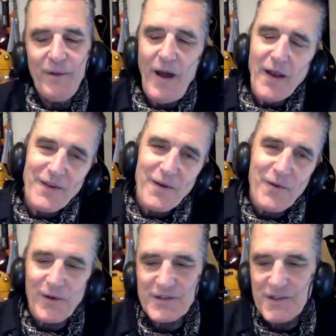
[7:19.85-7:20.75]
Well, of
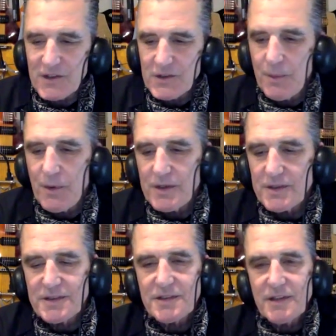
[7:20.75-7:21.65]
course, the Altar
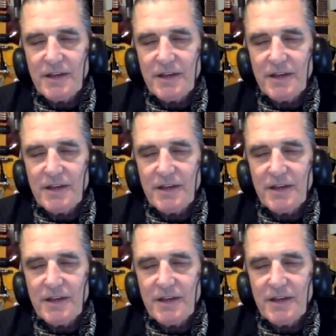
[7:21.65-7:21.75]
Boys,